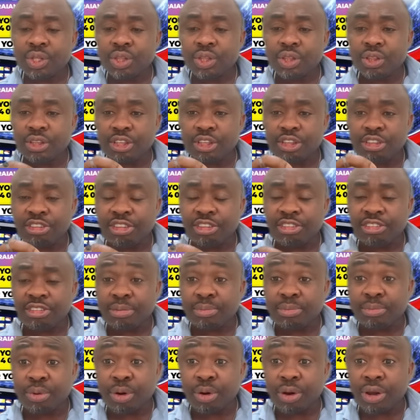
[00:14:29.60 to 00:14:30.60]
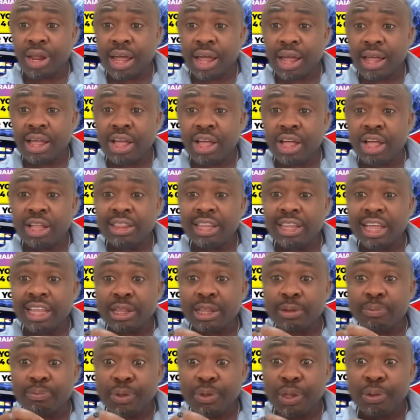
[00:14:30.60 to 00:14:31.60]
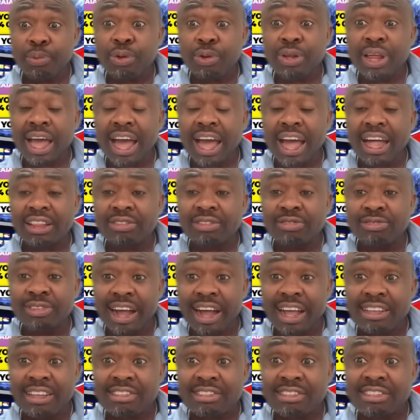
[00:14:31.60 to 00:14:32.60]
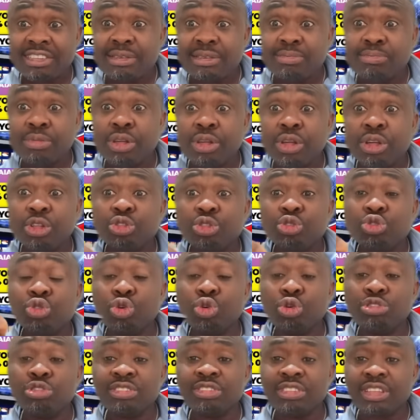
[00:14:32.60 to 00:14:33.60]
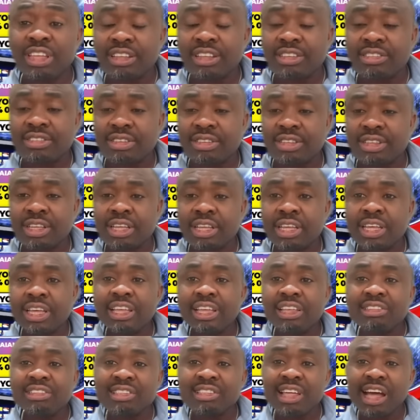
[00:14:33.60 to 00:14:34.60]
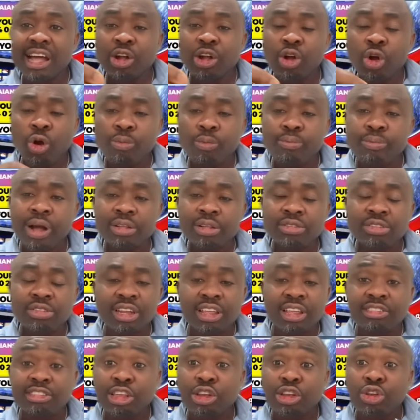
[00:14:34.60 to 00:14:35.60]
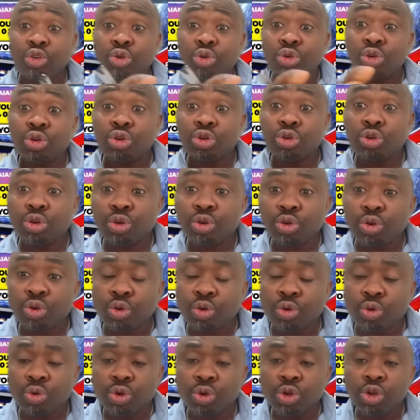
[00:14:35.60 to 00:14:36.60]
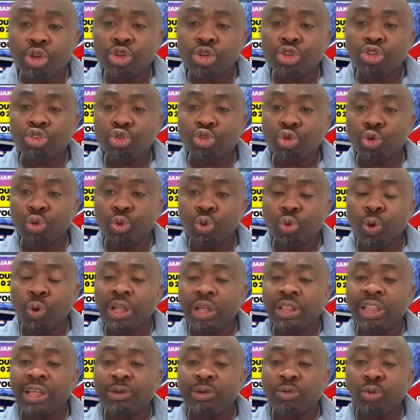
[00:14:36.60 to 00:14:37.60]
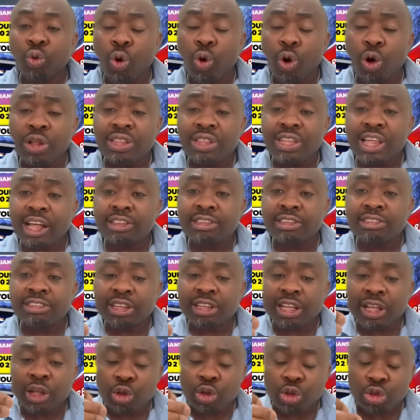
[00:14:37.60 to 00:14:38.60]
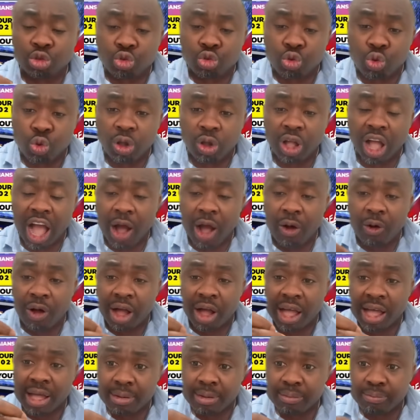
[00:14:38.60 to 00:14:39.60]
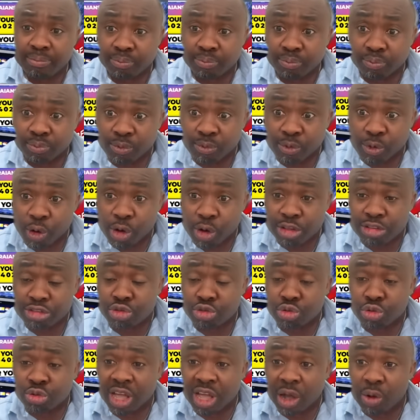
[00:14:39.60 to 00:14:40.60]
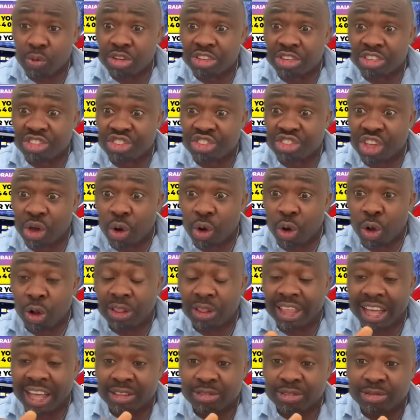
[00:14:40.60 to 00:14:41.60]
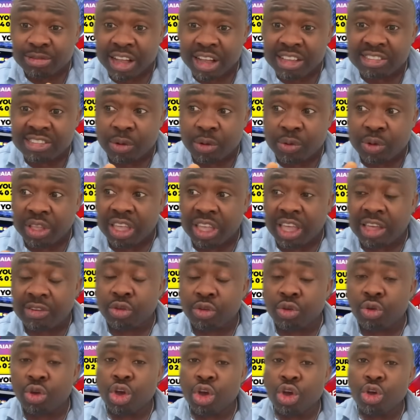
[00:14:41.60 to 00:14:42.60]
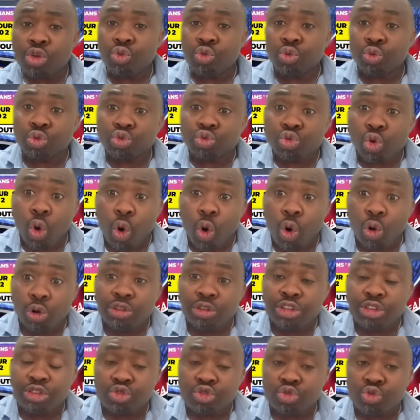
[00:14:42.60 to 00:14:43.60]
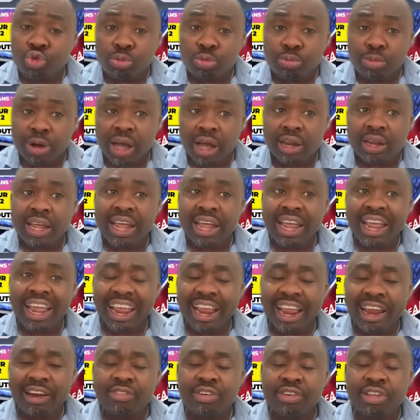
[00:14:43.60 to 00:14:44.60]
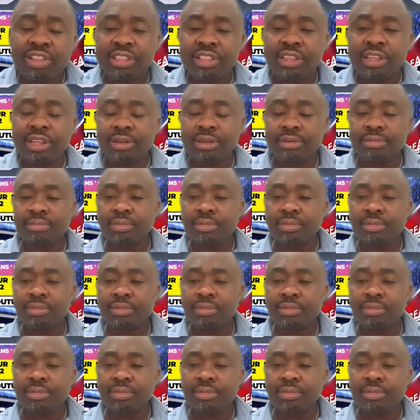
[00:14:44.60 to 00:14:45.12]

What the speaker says: This is a brother that the people that advised him those days, he's now come back to them and say, no. You were the one that took our voice note that we share, all the advice that we gave you. You told this woman everything.